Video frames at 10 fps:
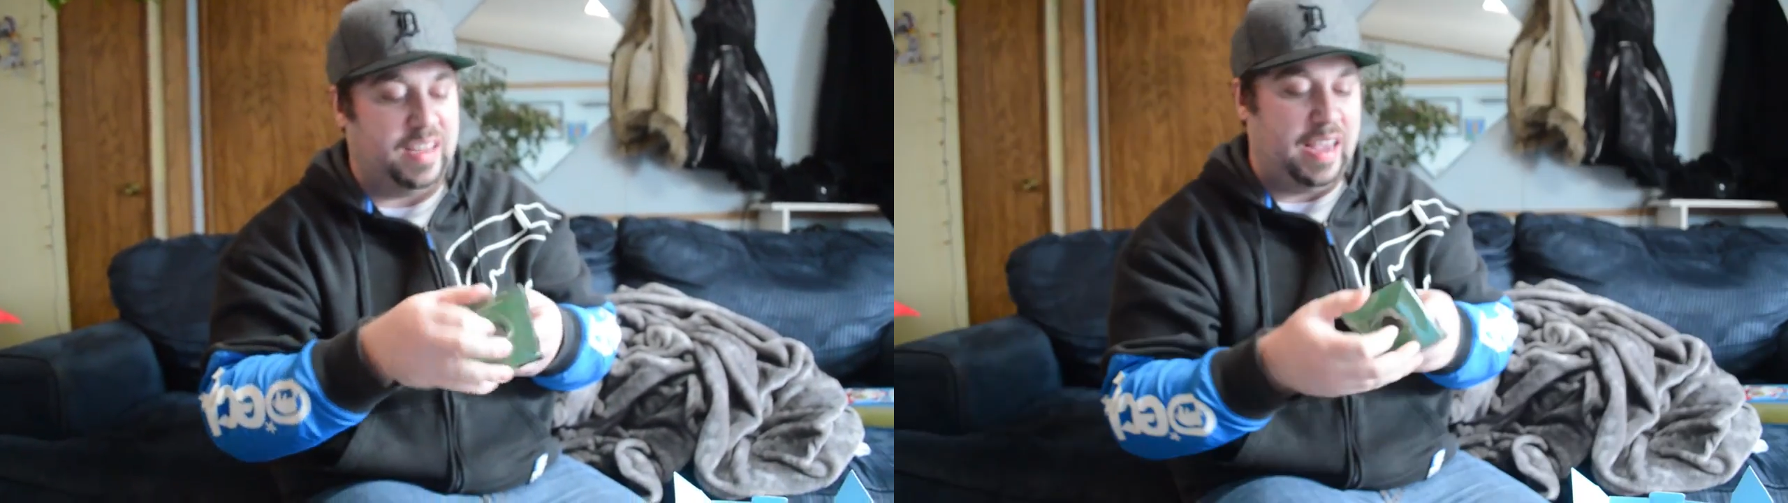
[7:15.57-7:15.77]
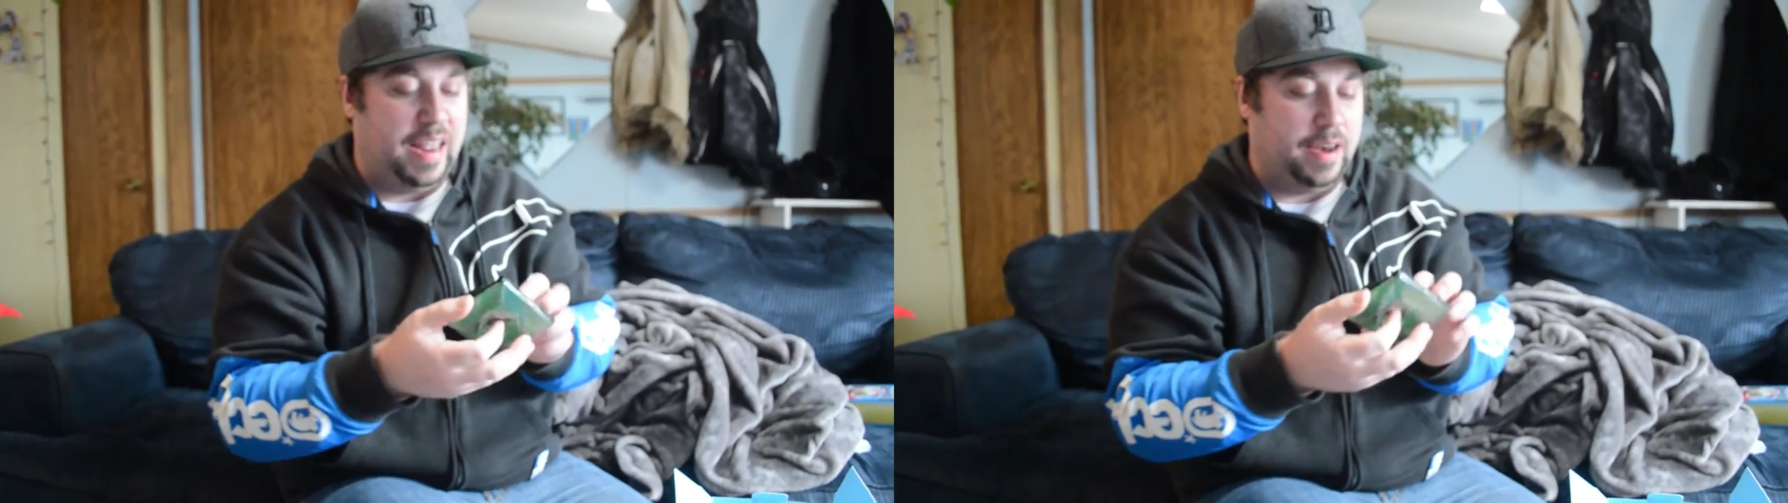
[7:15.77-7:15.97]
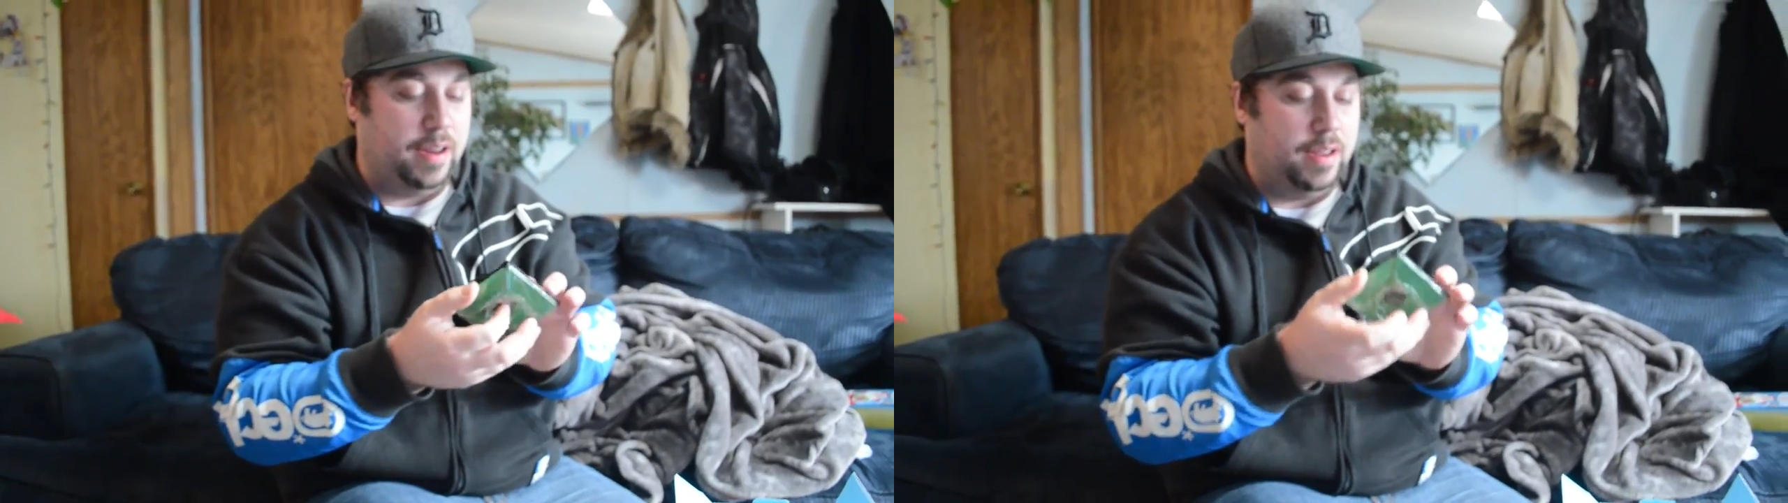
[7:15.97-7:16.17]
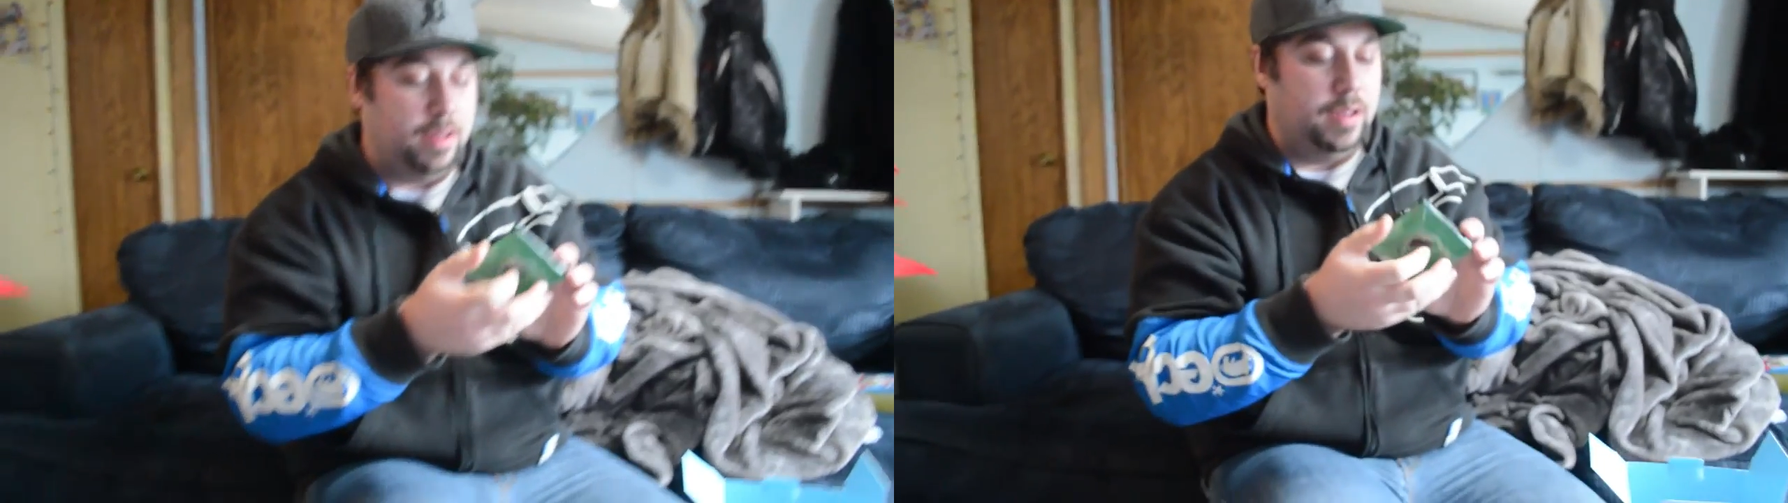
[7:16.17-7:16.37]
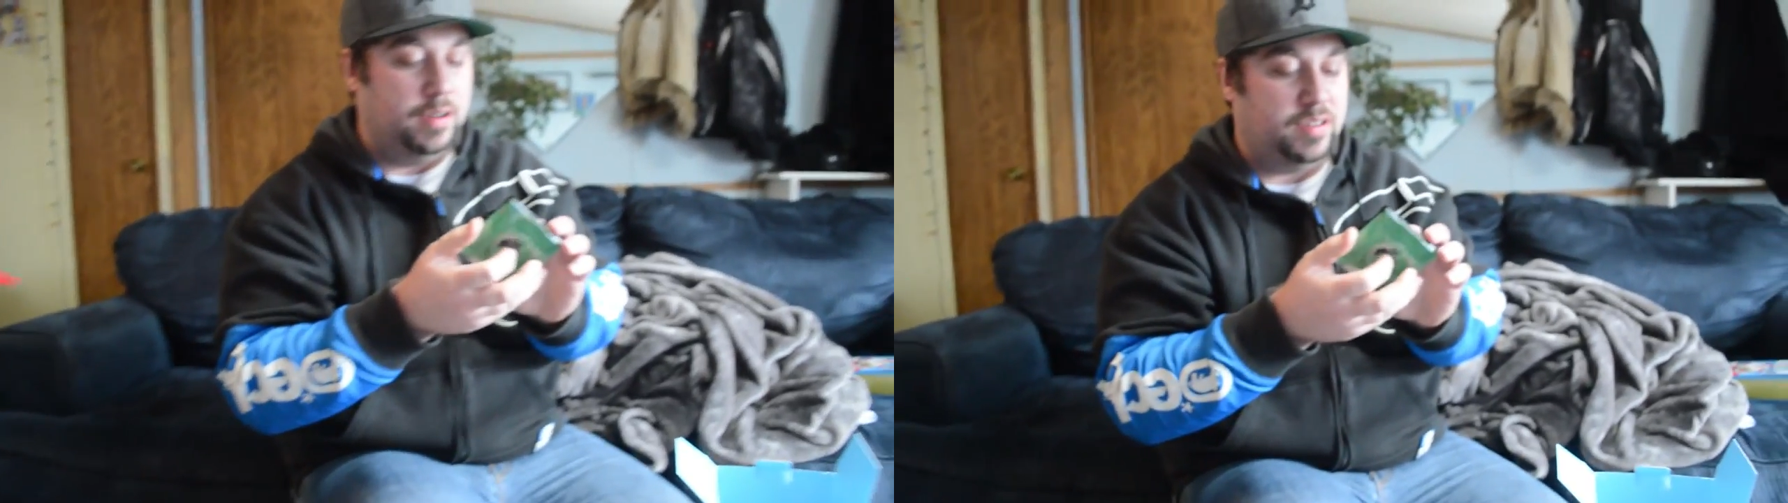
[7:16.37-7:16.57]
in,
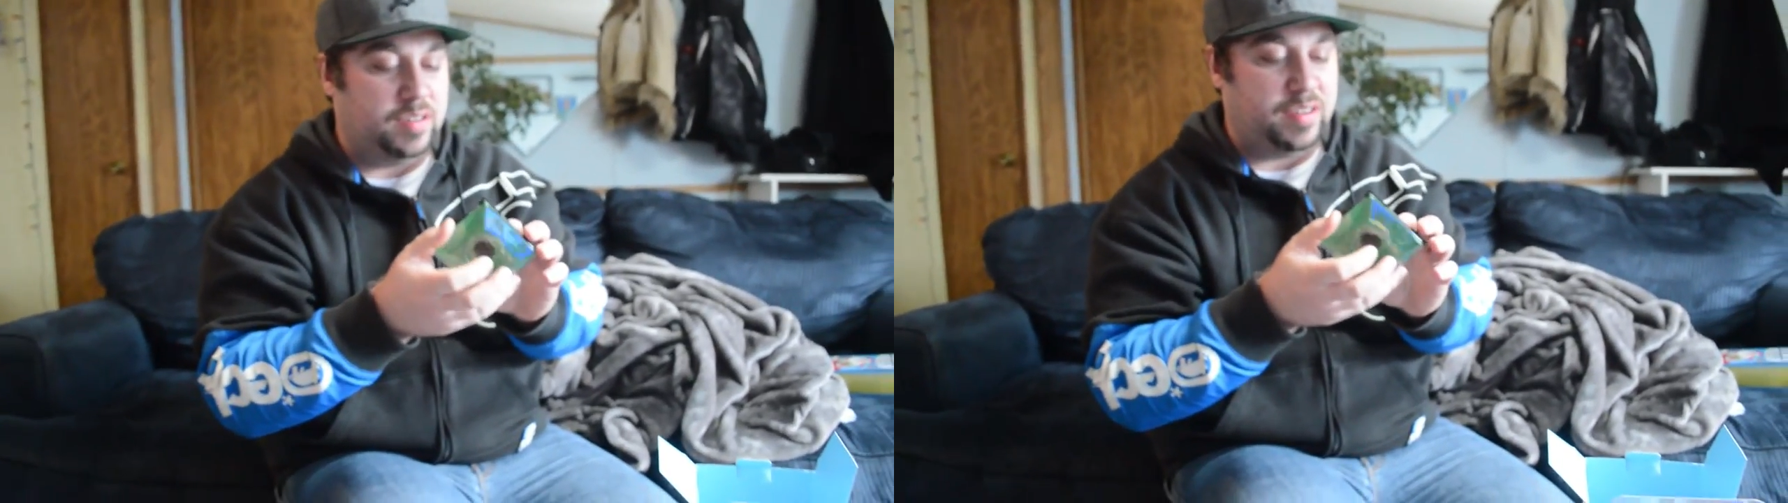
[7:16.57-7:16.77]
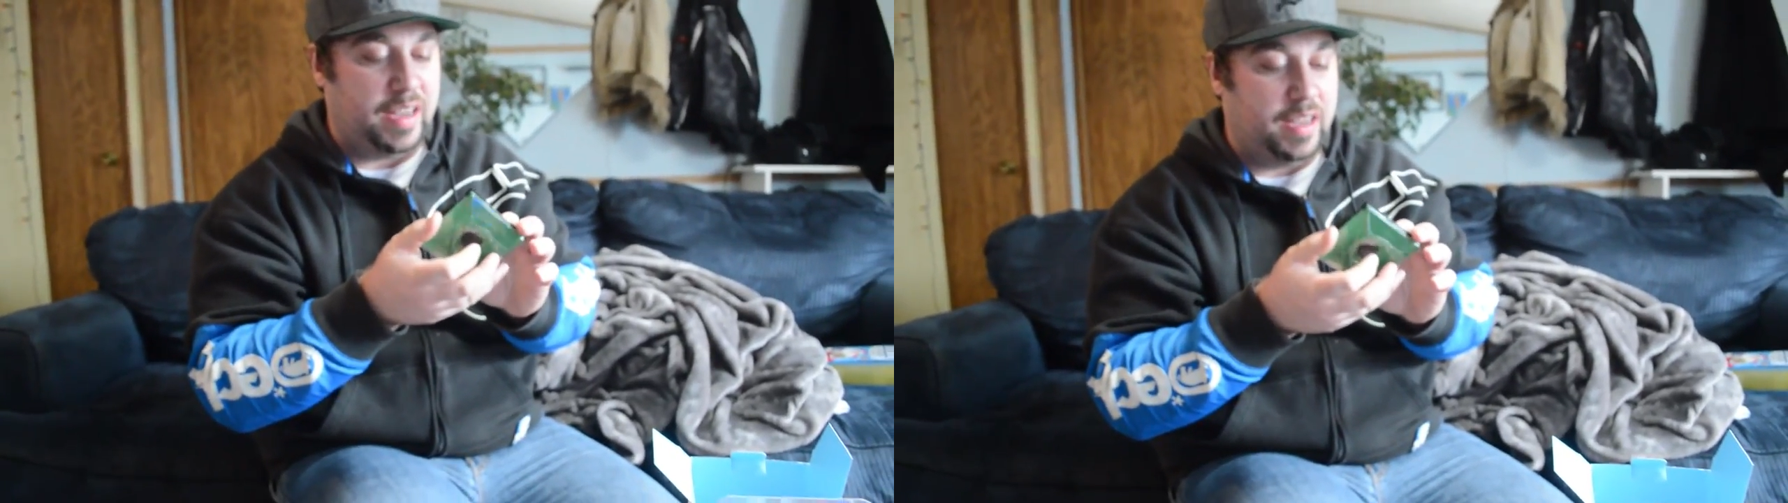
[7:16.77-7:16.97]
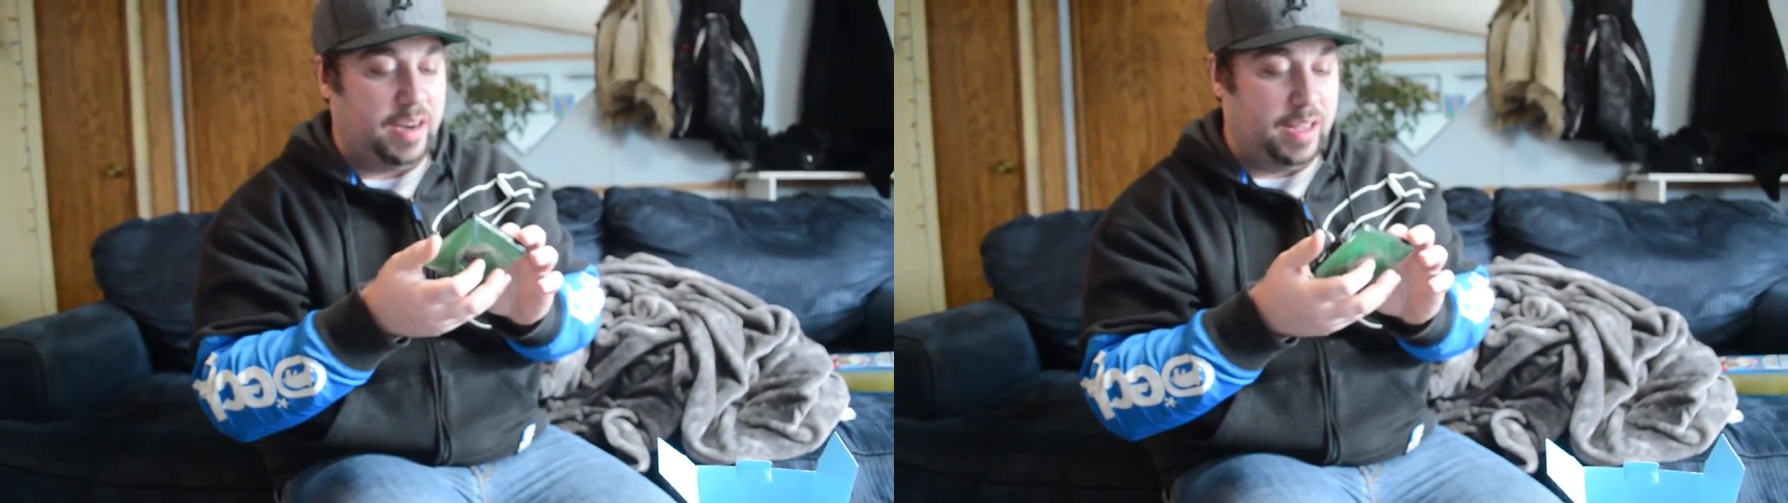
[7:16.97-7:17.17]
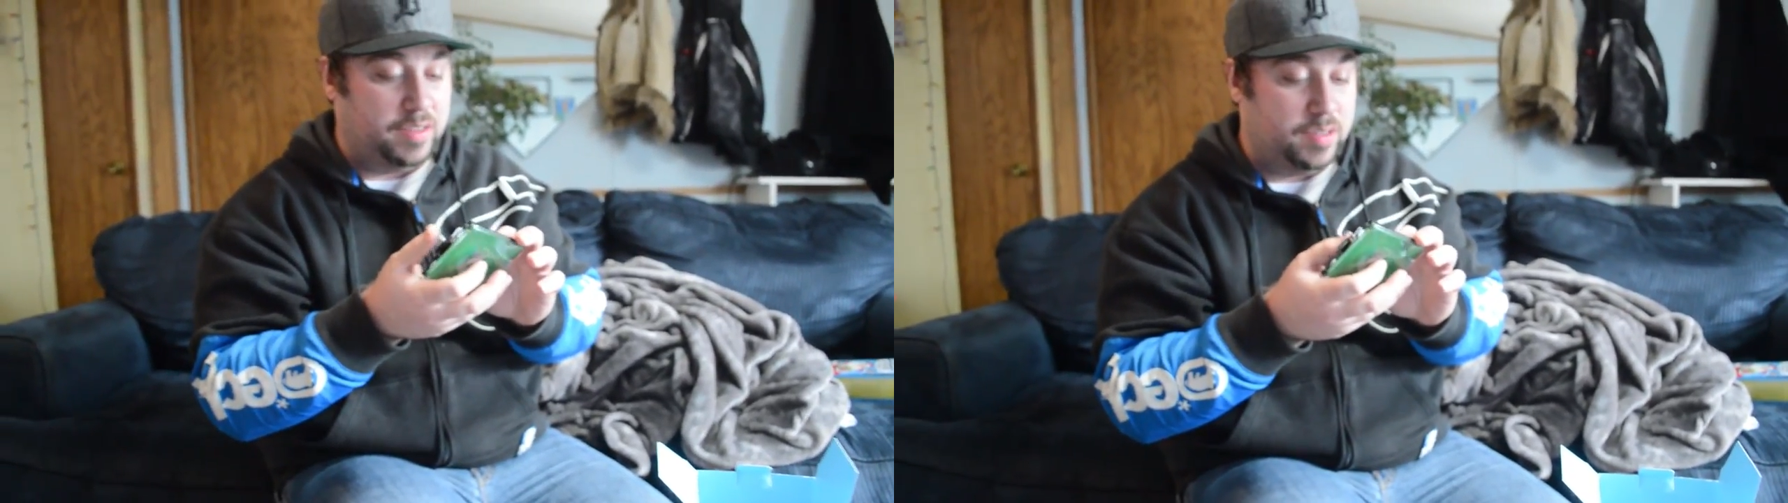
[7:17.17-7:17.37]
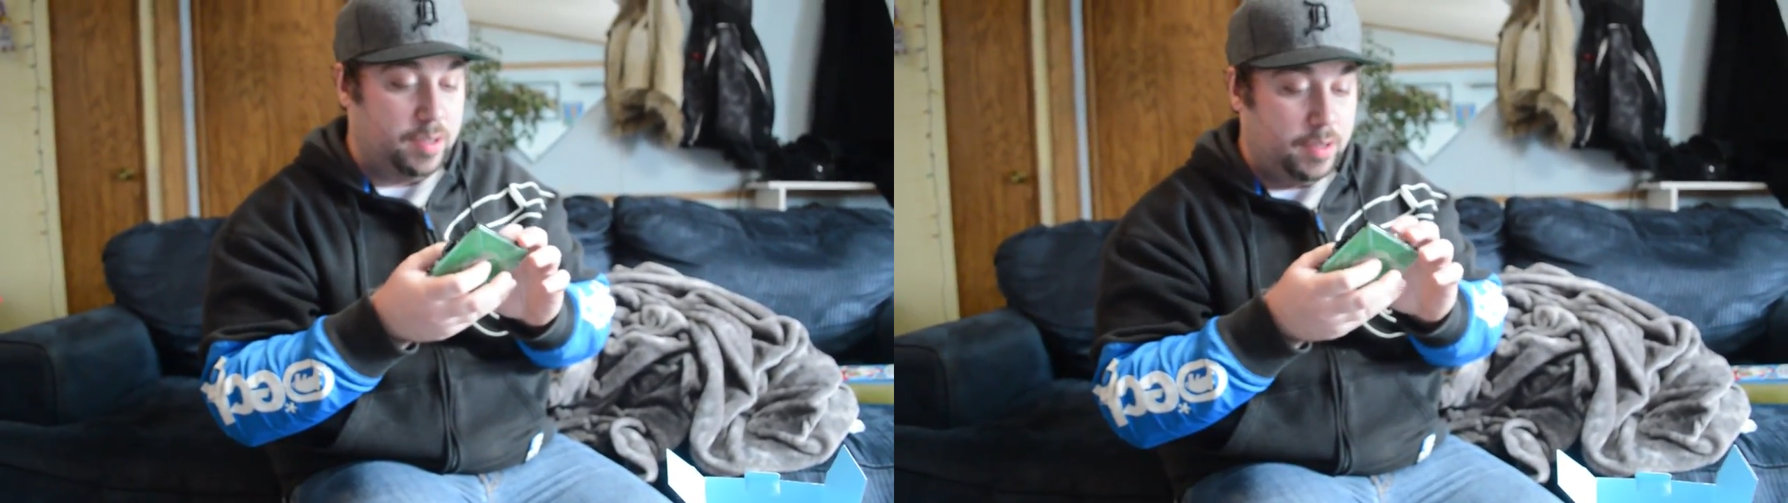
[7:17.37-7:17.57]
just like it is.